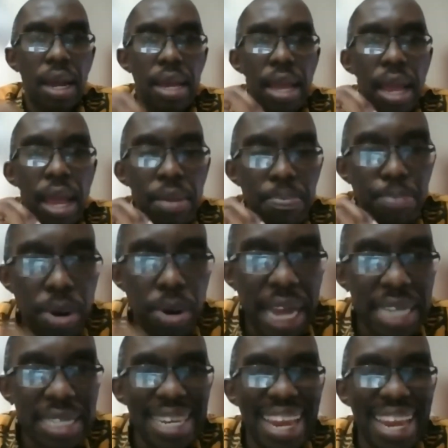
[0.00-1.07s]
Products that are
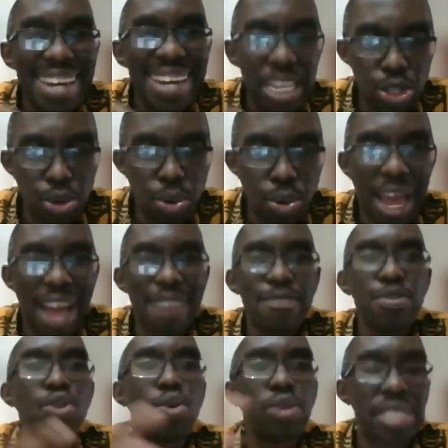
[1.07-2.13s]
natural have no
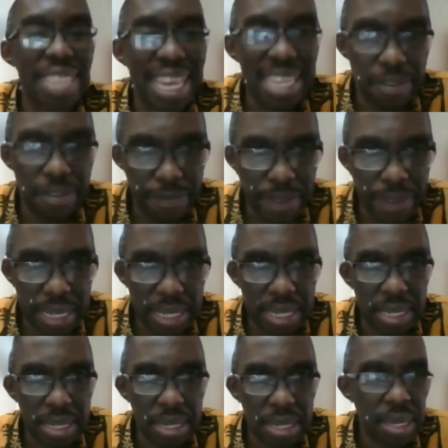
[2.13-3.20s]
side effects.
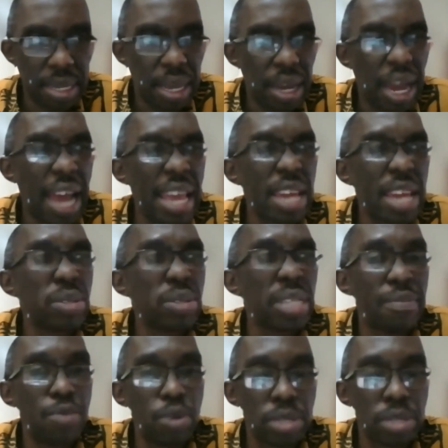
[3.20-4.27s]
Higher dose have
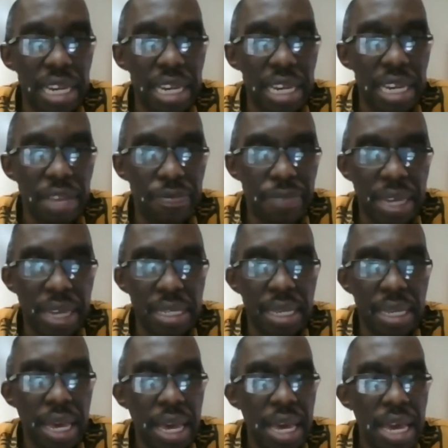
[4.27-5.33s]
no side
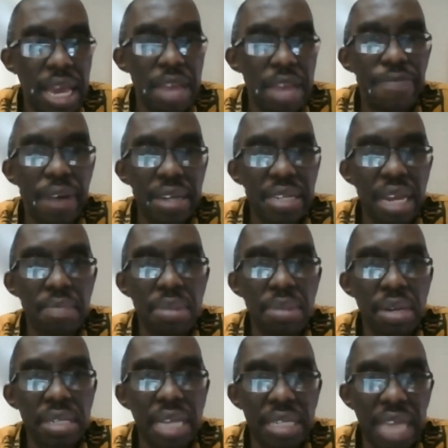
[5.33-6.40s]
effects. In fact, I
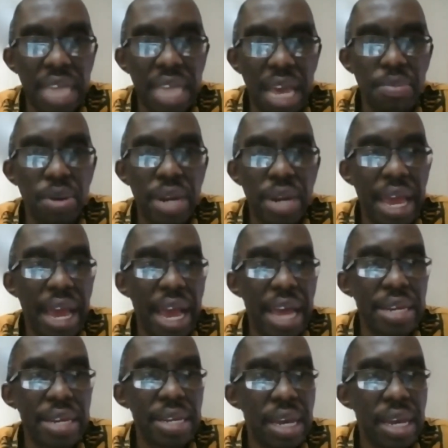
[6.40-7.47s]
remember at a time when I
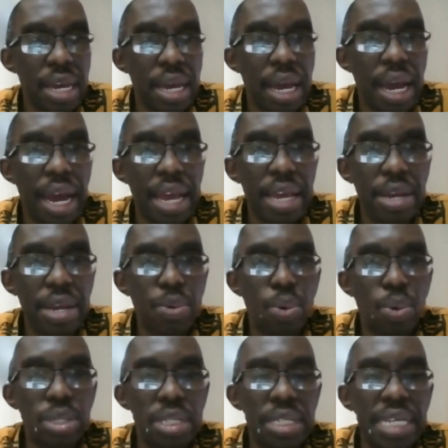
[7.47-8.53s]
had
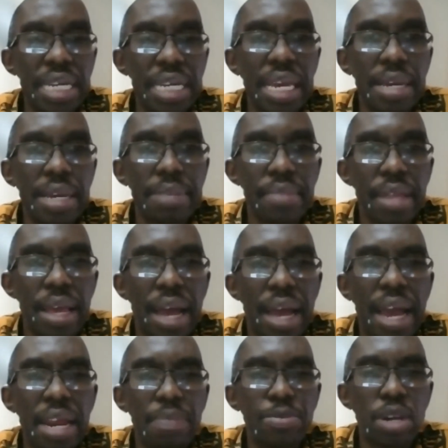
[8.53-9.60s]

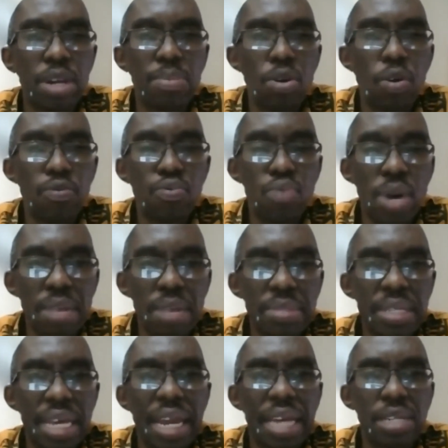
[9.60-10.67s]
a trouble of worms, and
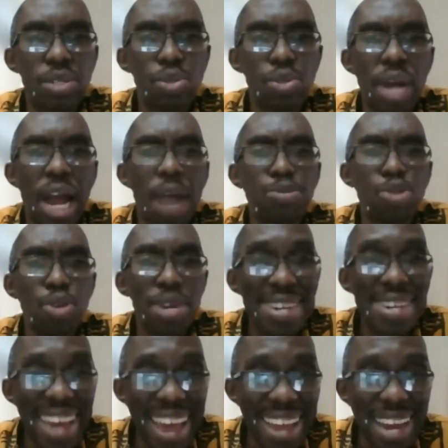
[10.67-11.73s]
I took up to
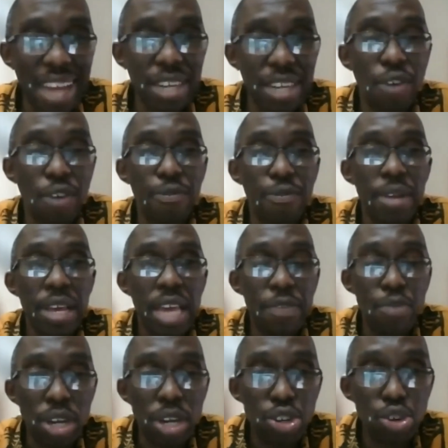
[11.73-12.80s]
9 a day of, if you
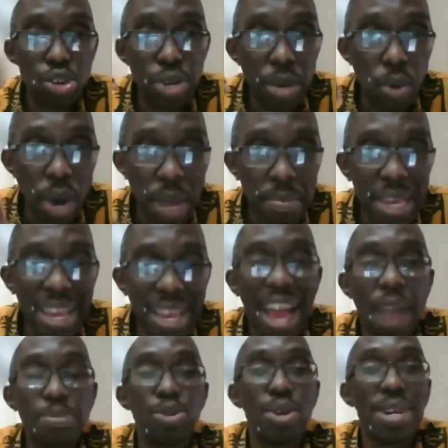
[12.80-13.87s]
want to do deworming,
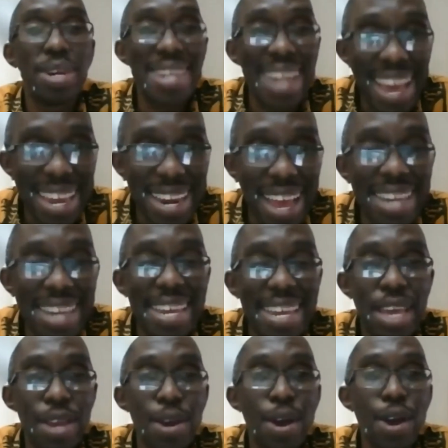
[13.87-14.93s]
up to 9 a
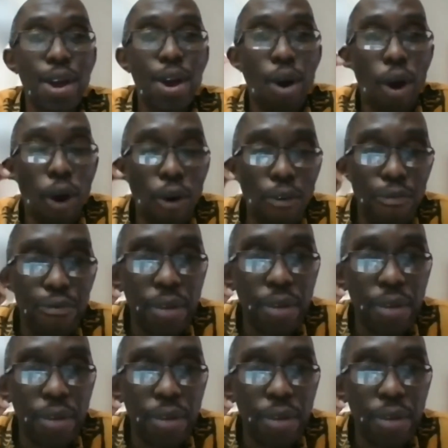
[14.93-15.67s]
day of,